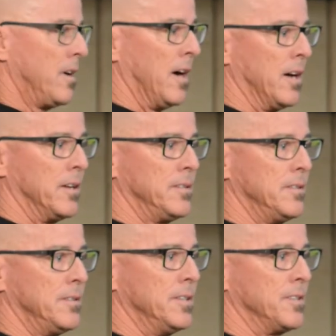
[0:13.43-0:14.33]
Uh,
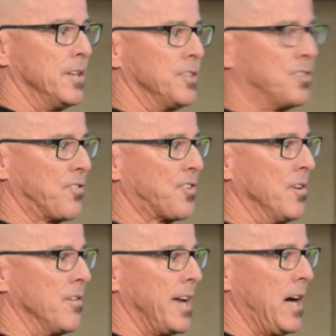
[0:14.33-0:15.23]
it, it just
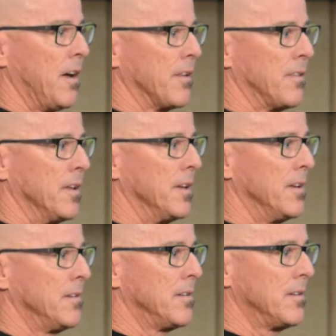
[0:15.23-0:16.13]
turned out that
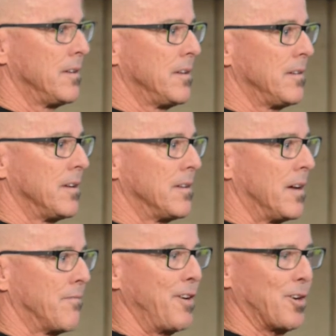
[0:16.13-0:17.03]

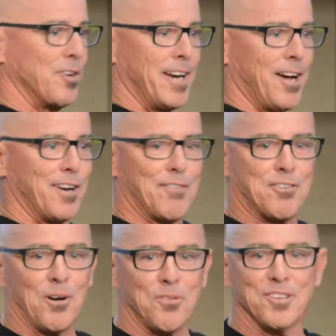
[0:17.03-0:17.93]
I figured it out
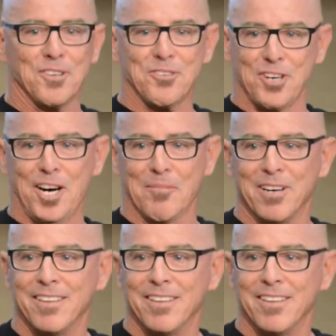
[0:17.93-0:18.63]
after I was in the job.